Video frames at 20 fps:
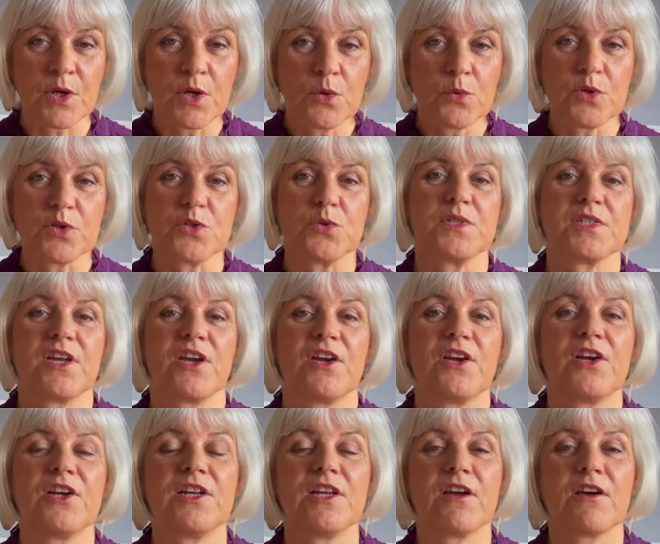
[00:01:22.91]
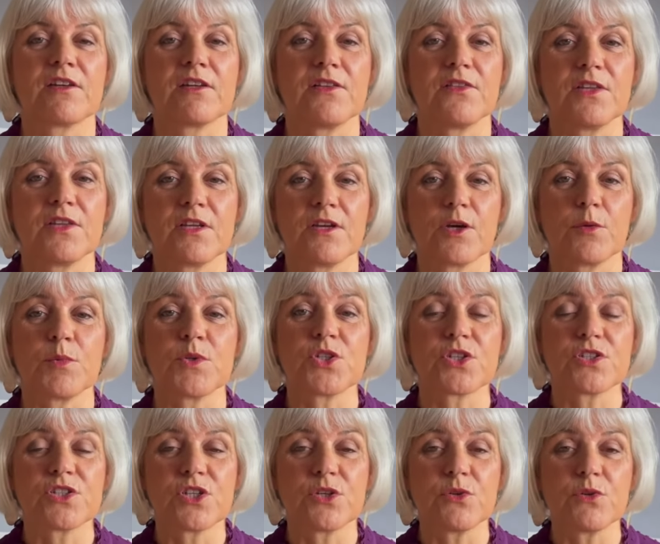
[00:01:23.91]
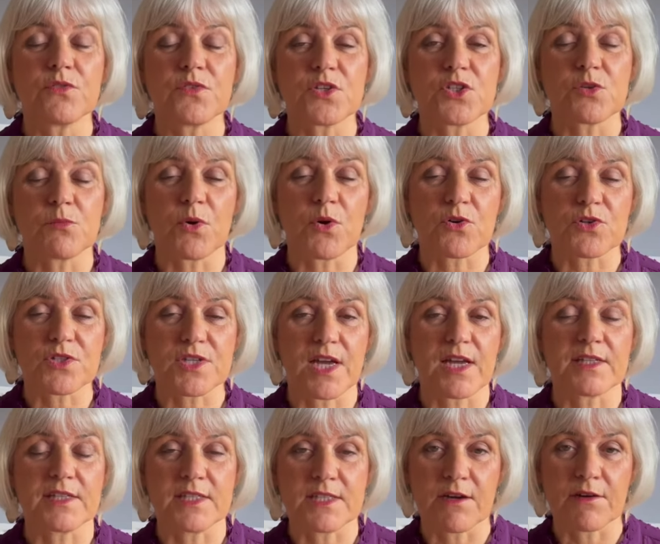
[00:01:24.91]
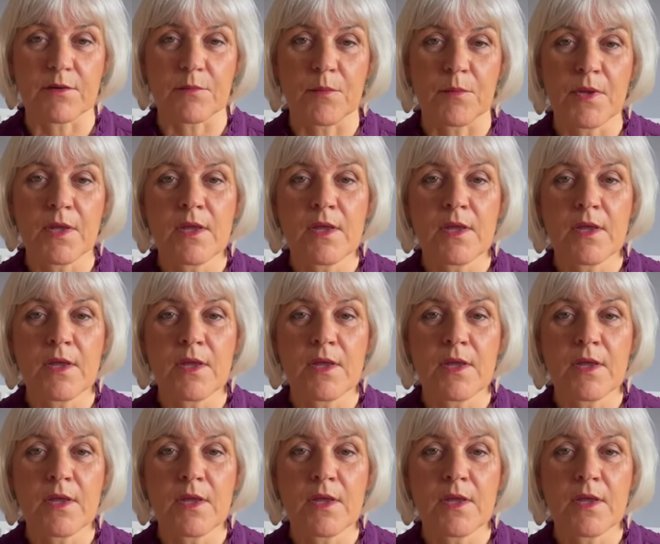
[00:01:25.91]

which was early on in the year, but you can do a vision board anytime.